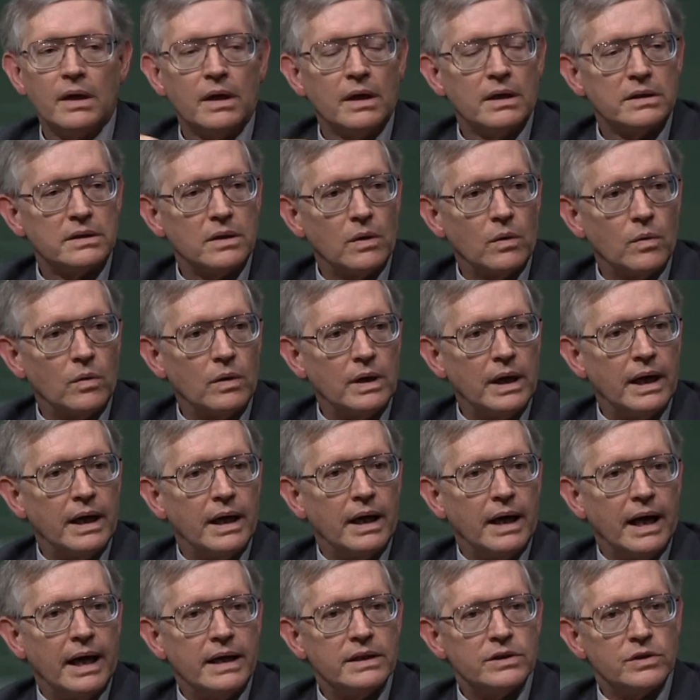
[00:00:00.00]
So
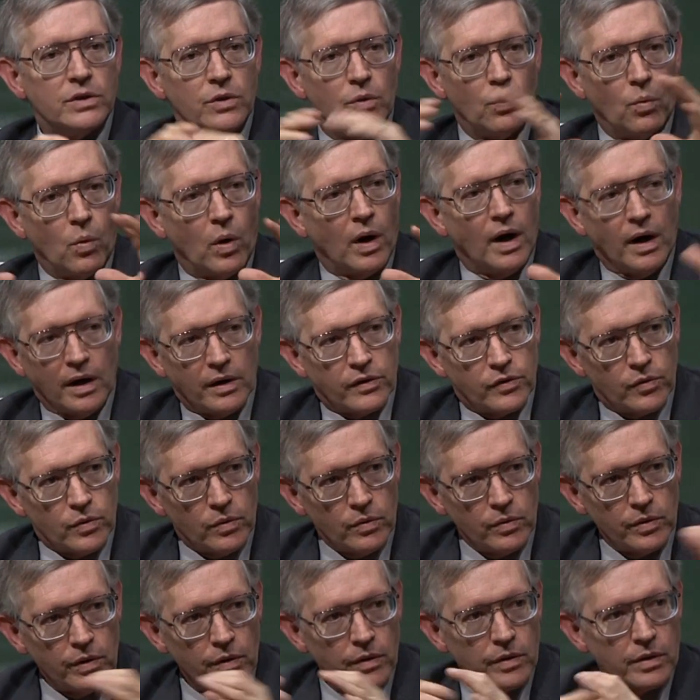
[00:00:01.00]
as you work
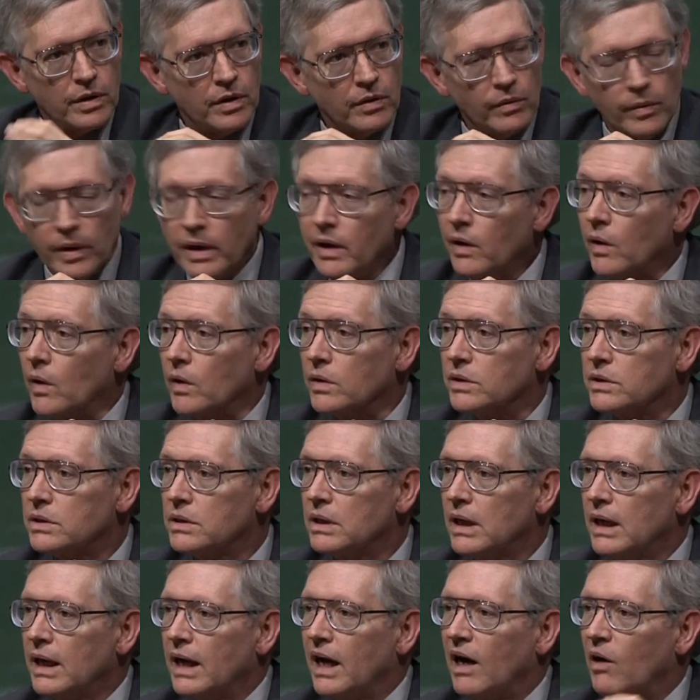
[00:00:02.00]
through your careers,
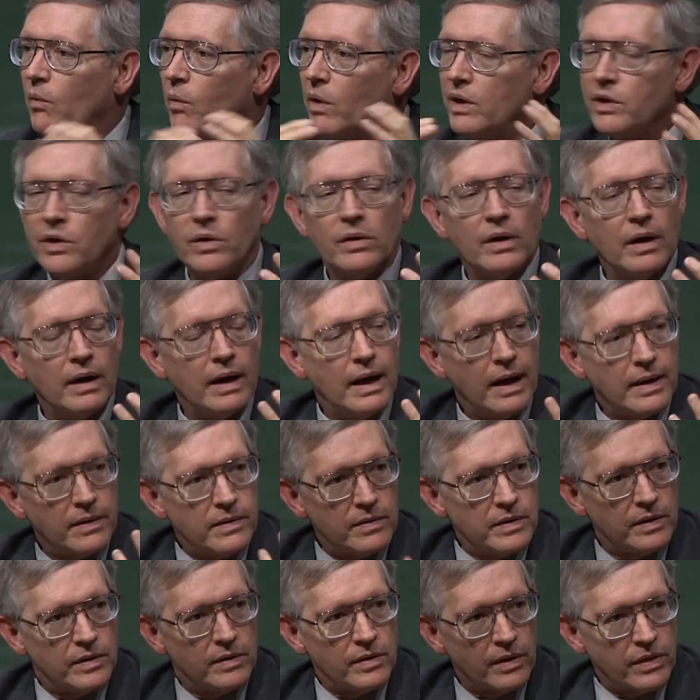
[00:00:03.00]
I want you to,
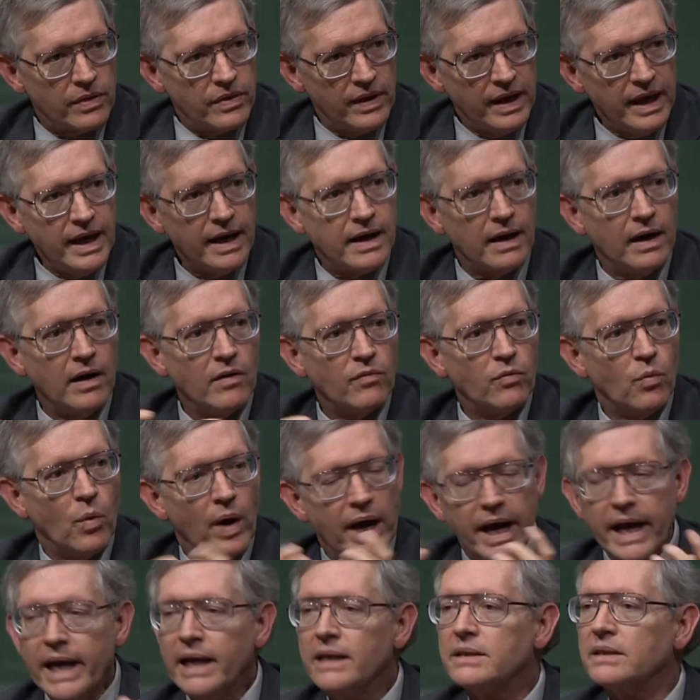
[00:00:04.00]
to think of
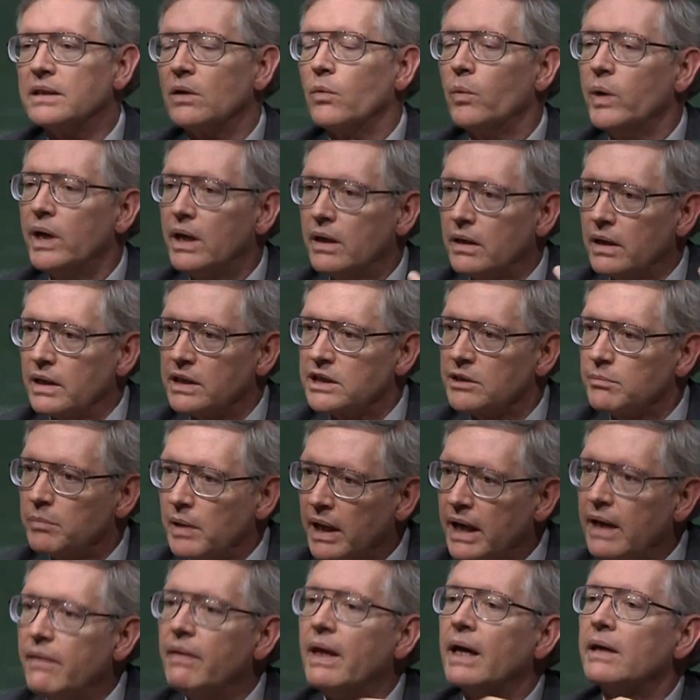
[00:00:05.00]
ways that we can
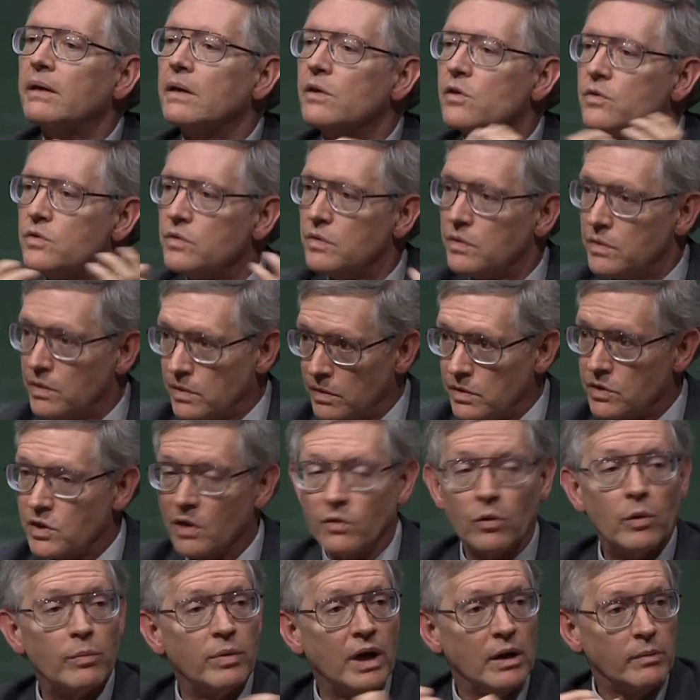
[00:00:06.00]
explain that to the
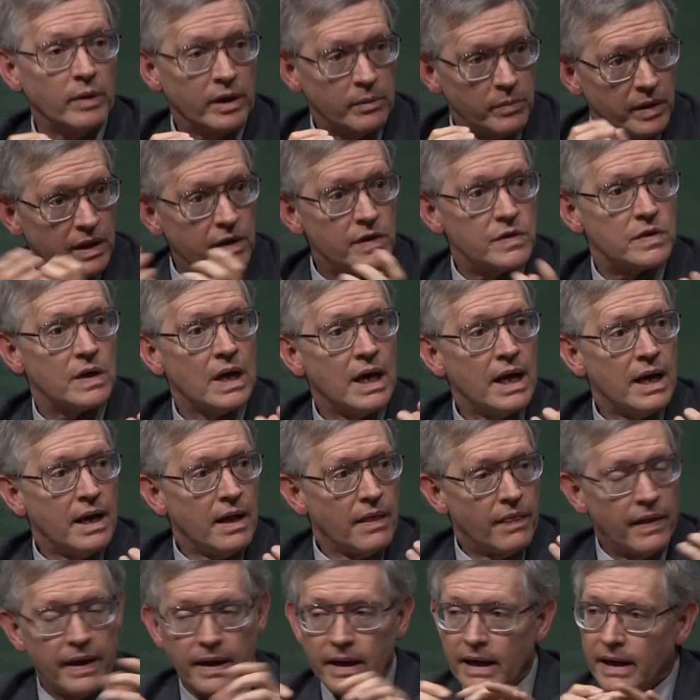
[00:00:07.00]
general public because
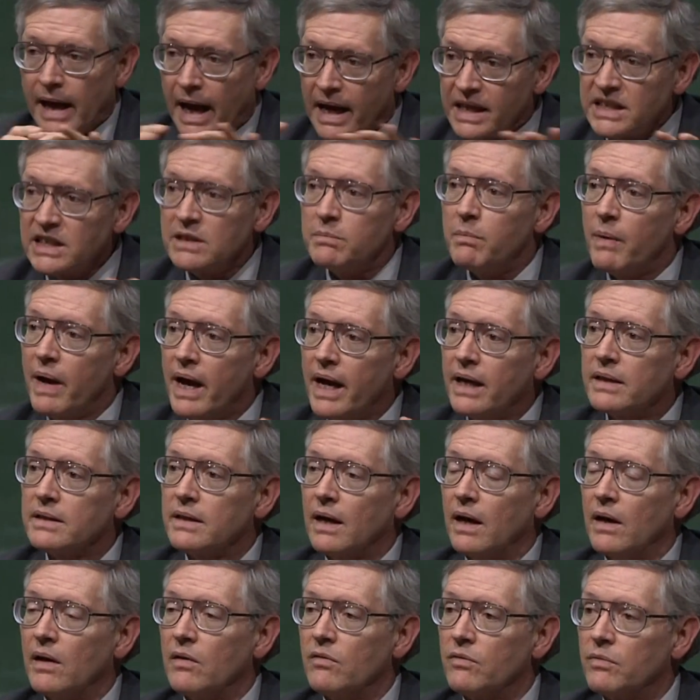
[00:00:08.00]
the aspect
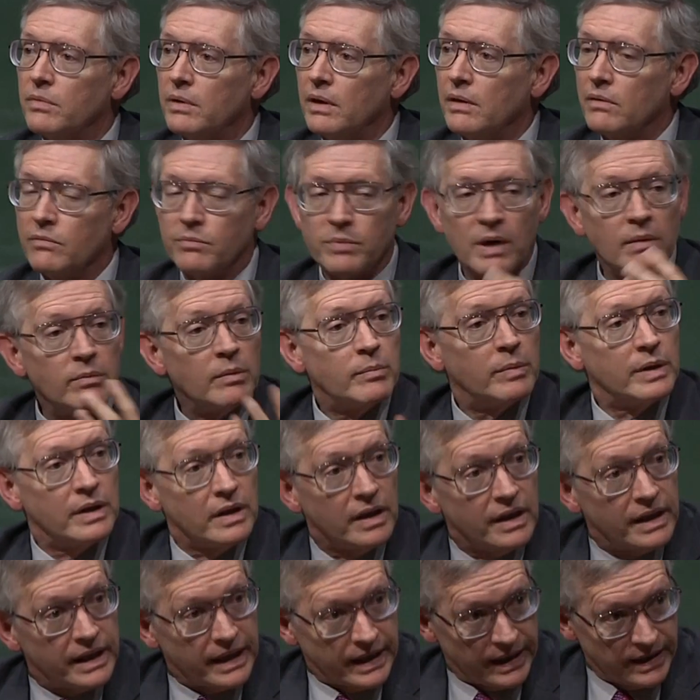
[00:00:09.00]
of, of
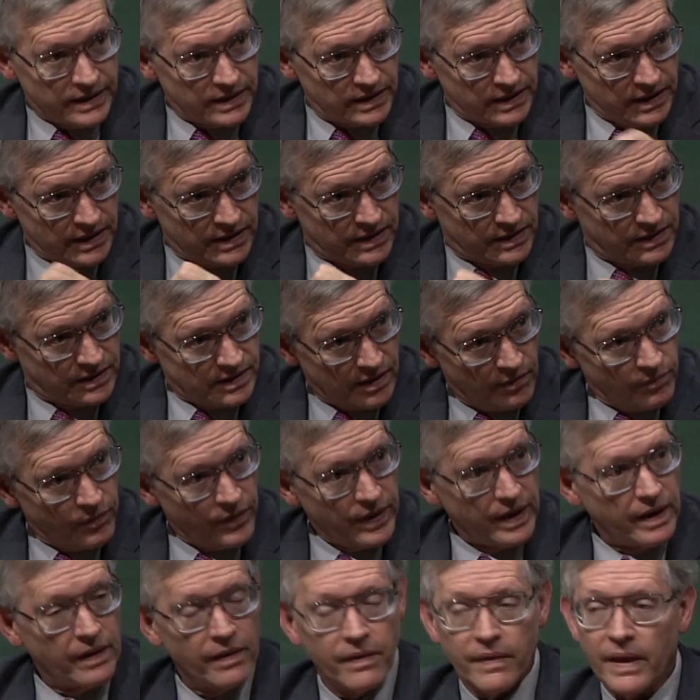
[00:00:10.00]
probabilities is
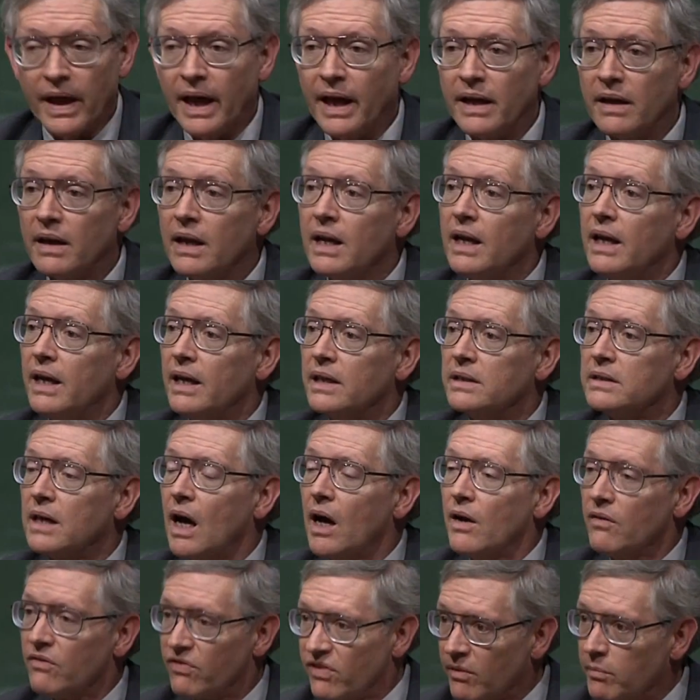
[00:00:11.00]
something that is
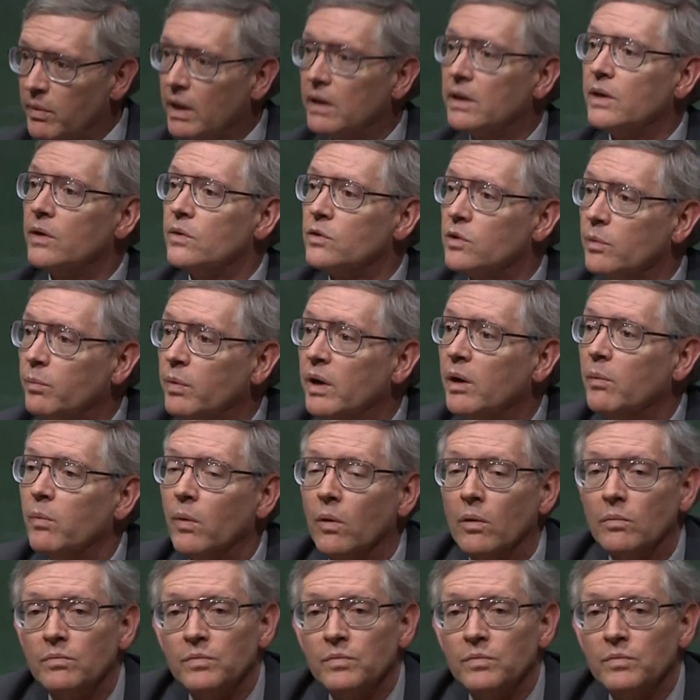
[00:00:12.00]
unfamiliar to people.